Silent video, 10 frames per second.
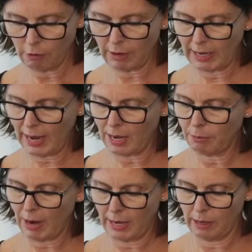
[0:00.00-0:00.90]

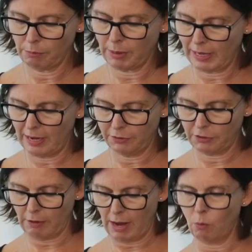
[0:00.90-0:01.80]
Recalibrating
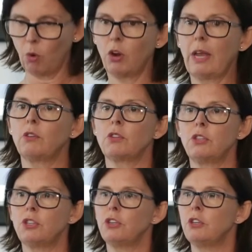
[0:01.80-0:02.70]
beliefs around what
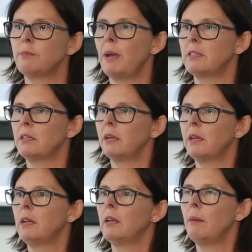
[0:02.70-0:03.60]
constitutes
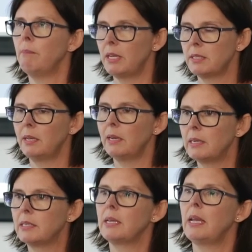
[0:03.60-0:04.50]

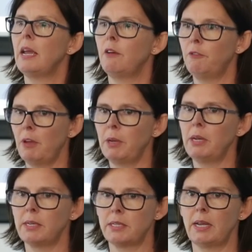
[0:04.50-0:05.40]
masculinity and
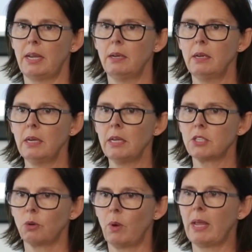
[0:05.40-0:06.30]
femininity.
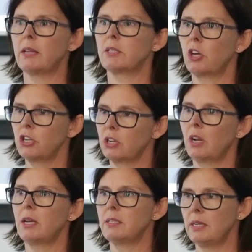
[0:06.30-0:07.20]
So we get
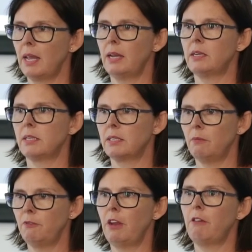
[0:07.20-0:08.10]
socialised again to
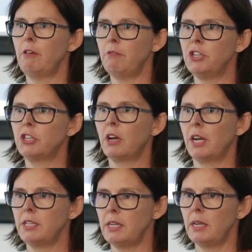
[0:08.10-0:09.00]
some very rigid
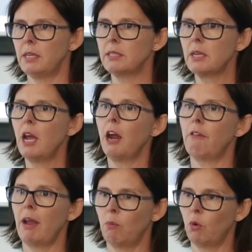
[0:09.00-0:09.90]
ideas
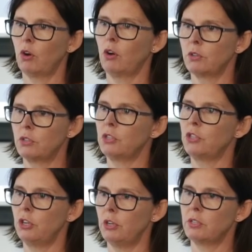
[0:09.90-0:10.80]
around what
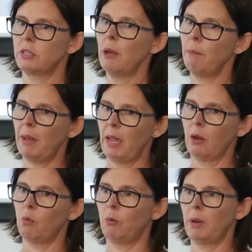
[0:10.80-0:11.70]
constitutes
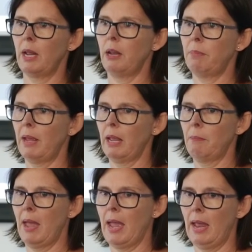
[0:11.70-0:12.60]
being a woman and being
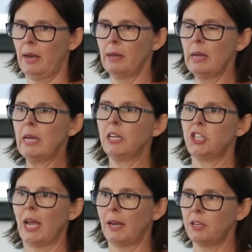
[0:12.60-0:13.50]
a man.
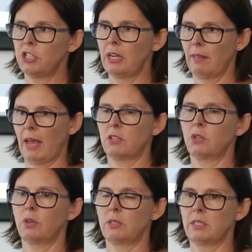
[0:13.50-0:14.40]
Challenging that
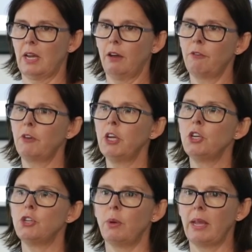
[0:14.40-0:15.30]
sort of stuff,
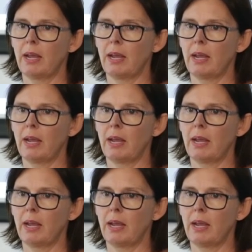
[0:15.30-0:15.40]
doing